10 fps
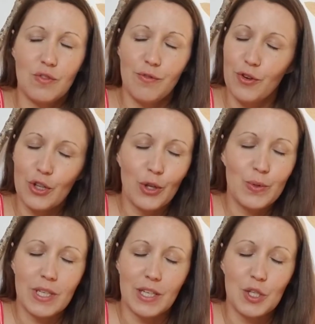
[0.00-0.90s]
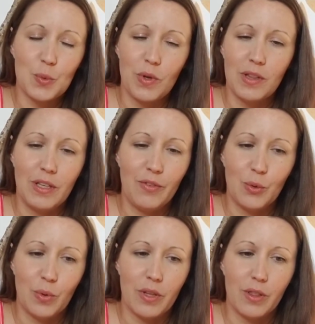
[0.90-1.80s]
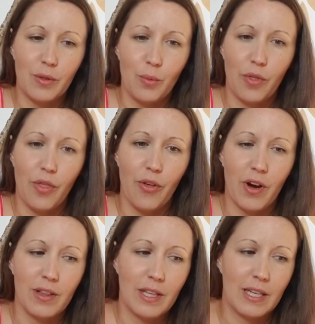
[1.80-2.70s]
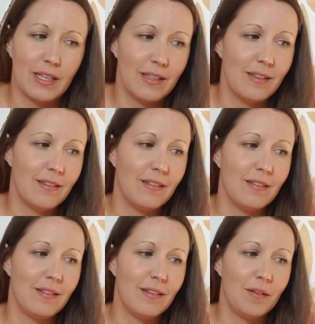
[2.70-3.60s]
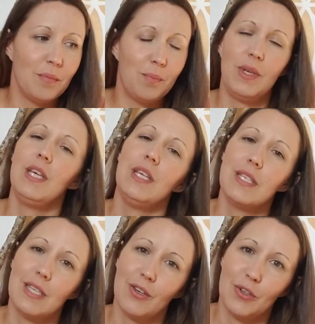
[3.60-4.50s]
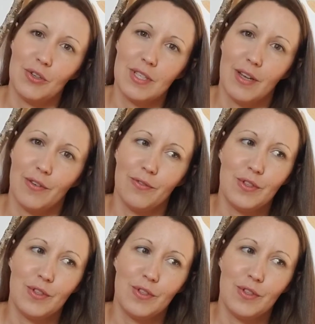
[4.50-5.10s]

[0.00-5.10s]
for closing, I just want to leave you with with a thought. Like be easy on yourself.